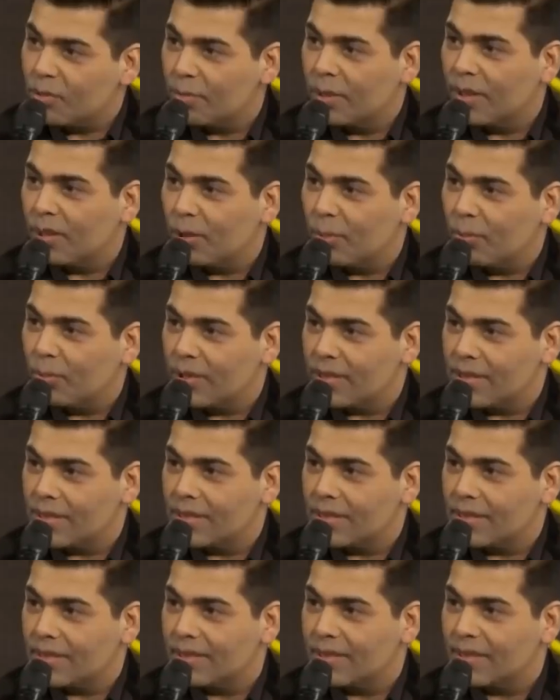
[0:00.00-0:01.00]
be in your
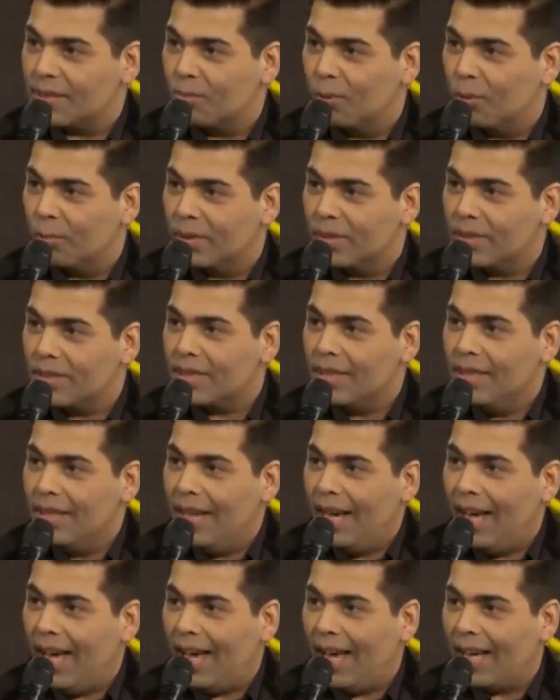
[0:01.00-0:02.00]
presence at this moment,
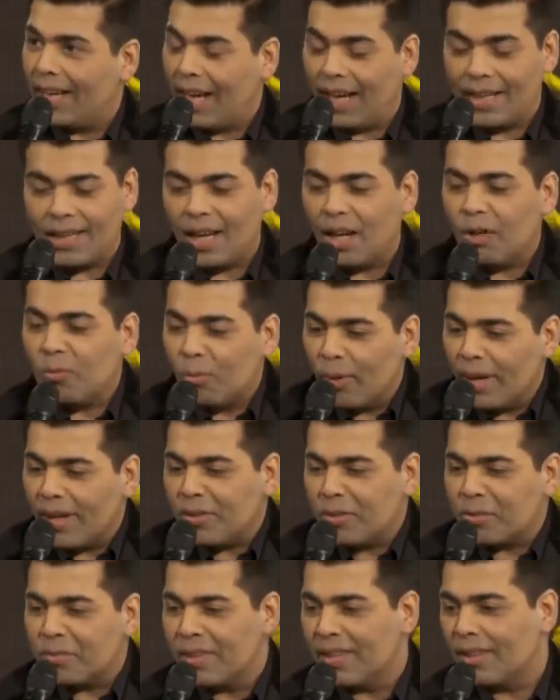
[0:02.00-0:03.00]
and I can't wait
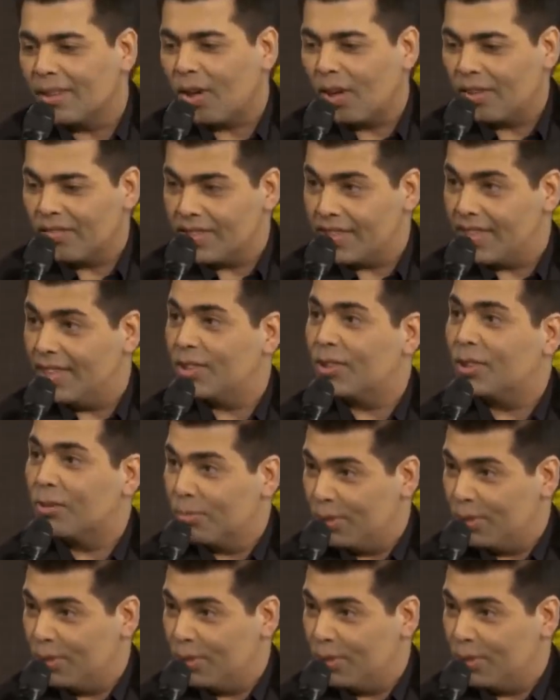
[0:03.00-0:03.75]
to be in conversation,